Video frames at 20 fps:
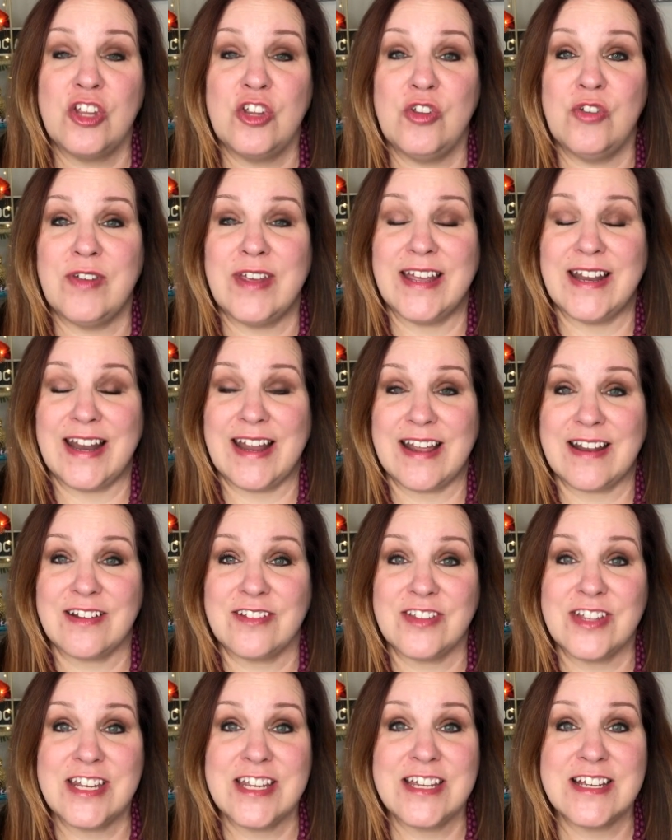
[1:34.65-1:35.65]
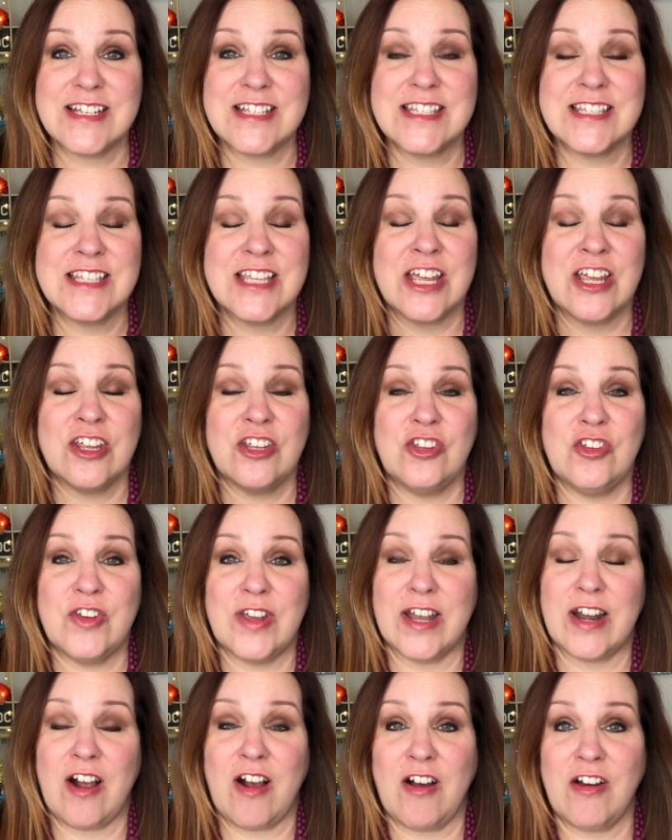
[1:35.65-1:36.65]
You get analytics, you
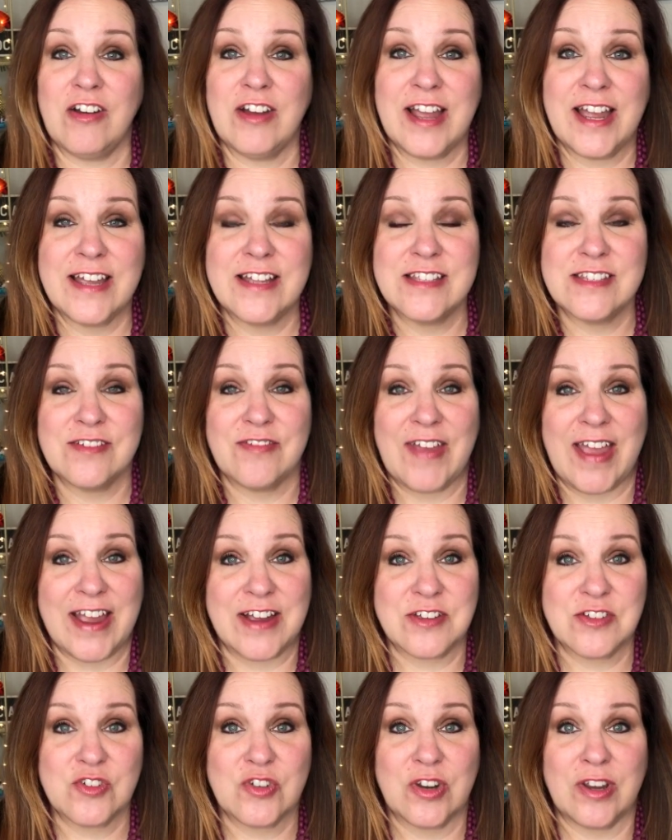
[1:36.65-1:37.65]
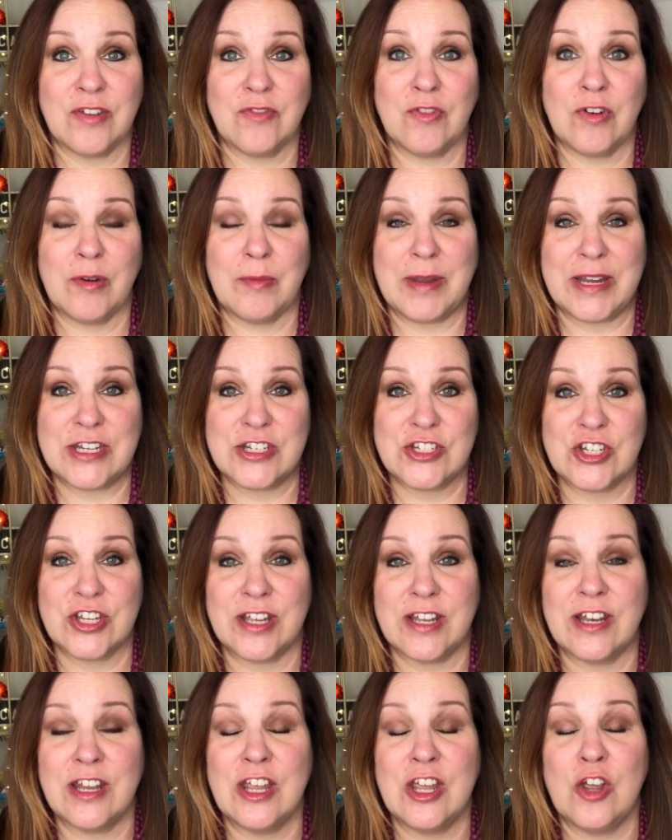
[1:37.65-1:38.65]
get all kinds of extra
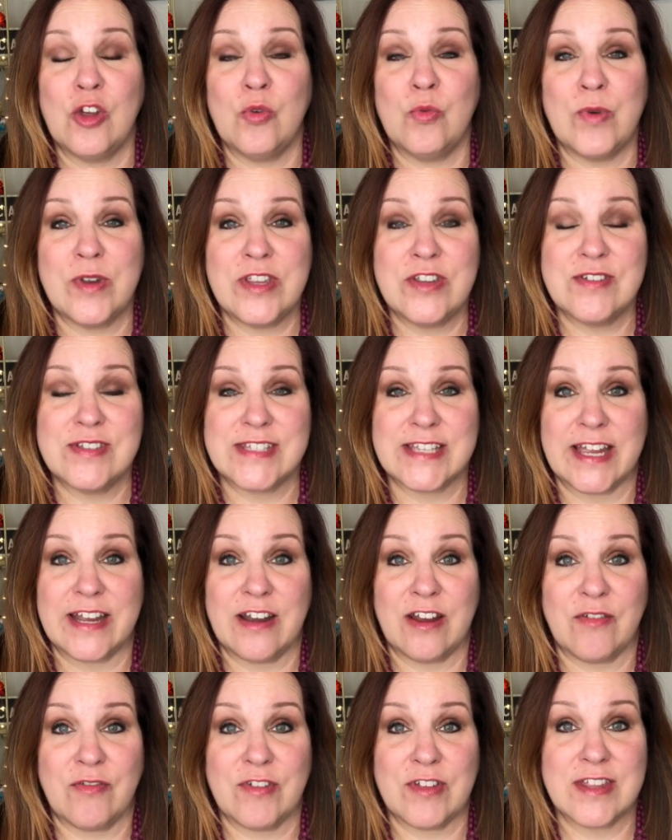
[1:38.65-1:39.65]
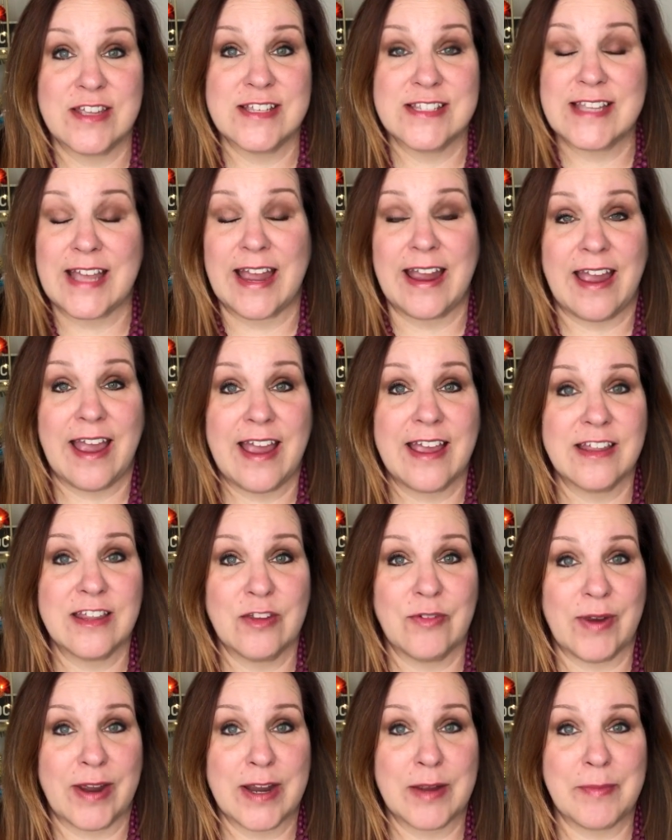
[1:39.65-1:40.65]
information when you sign up for this. I
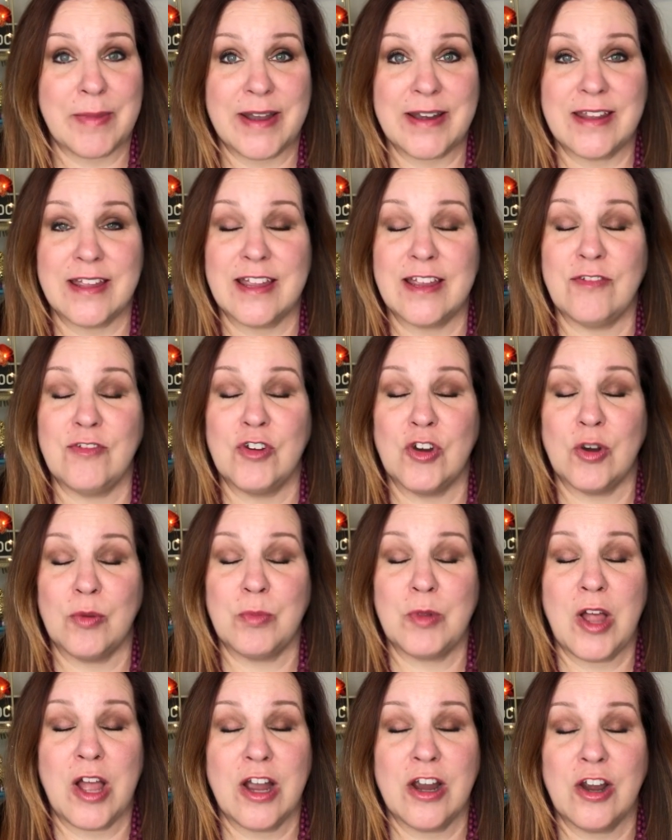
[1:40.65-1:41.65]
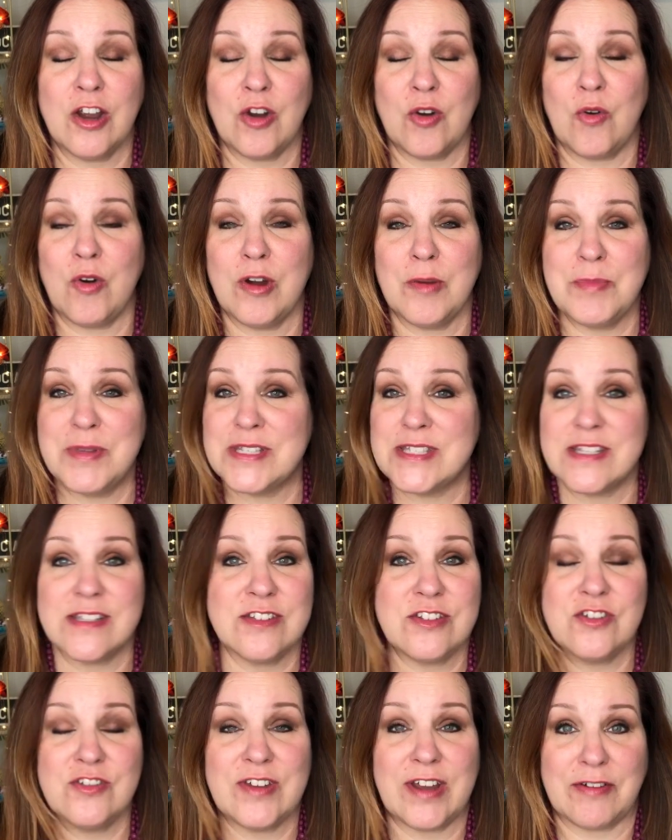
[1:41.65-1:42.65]
highly recommend it. If you're a blogger or a
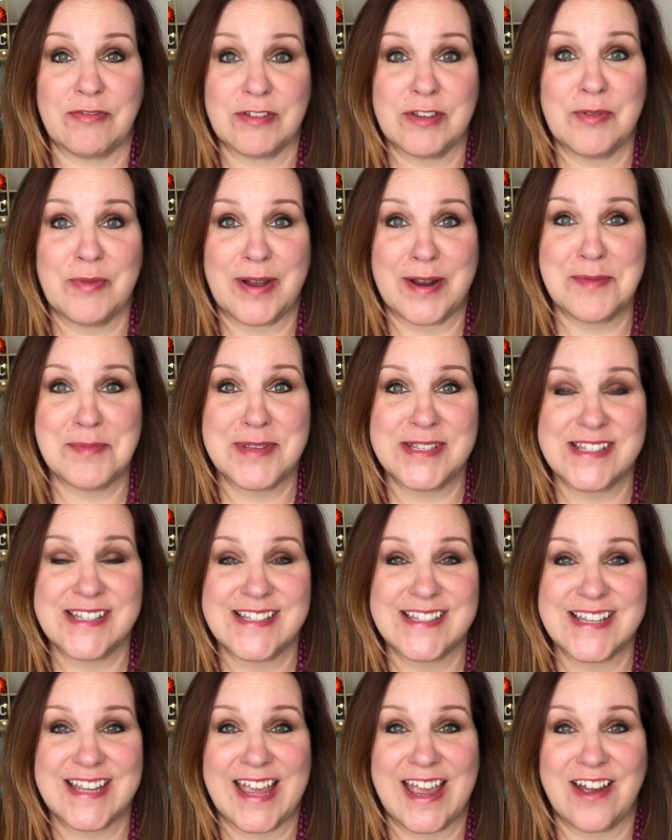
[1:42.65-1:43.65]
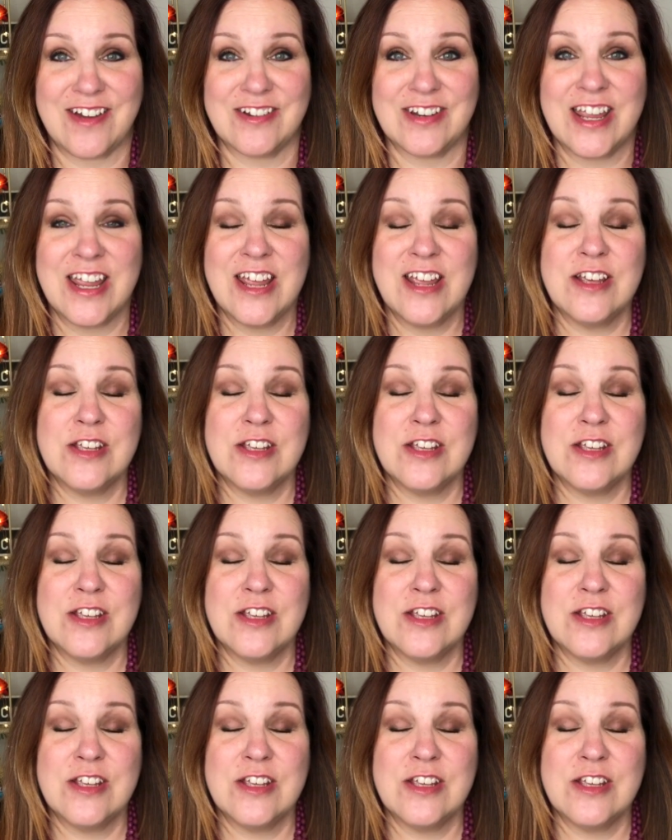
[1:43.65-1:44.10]
business, you definitely want a business account.